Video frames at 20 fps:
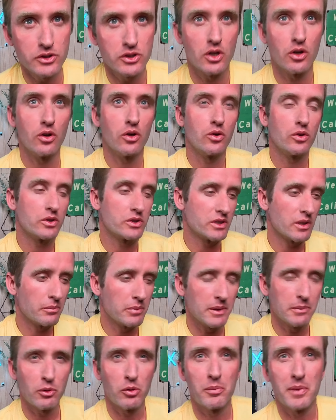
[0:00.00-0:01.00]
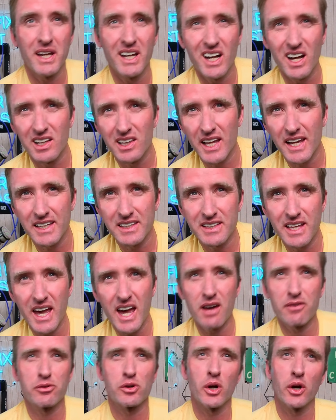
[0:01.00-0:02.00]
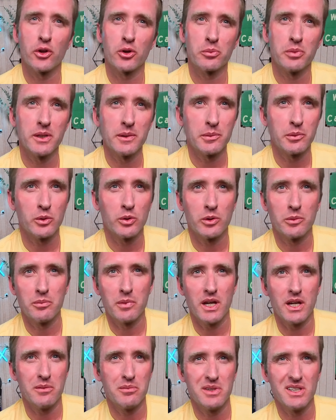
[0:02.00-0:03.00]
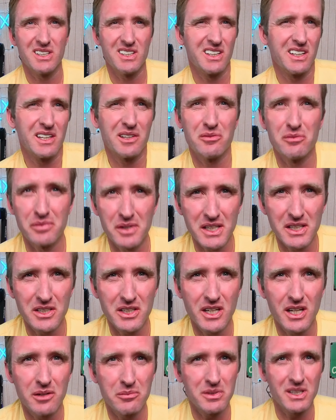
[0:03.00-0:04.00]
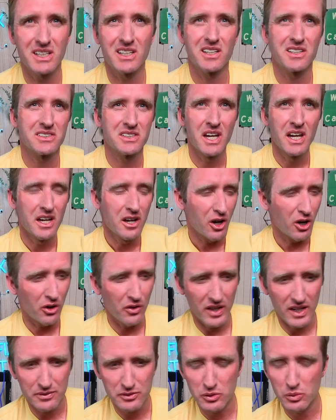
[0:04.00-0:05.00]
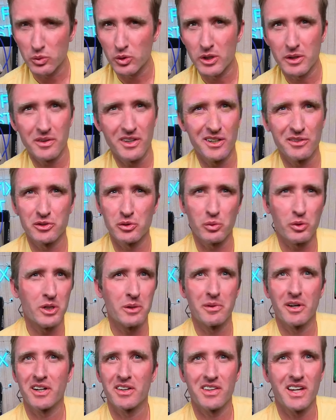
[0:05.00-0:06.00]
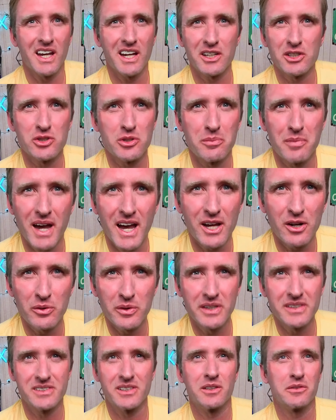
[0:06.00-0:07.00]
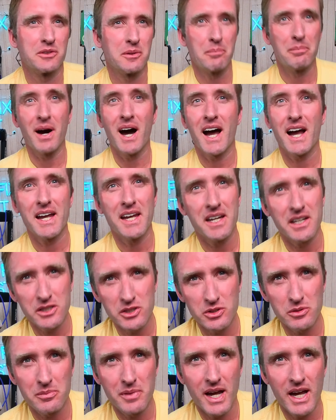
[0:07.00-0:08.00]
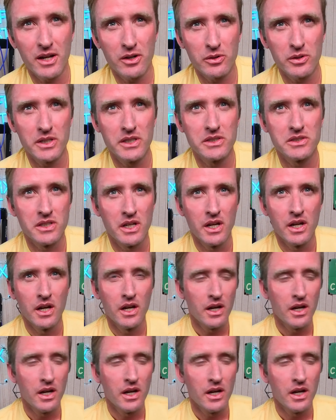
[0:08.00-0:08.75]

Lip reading: So some people may not like that. For other people, it may be convenient because they don't have to worry about the extra batteries. They don't have to buy extra batteries.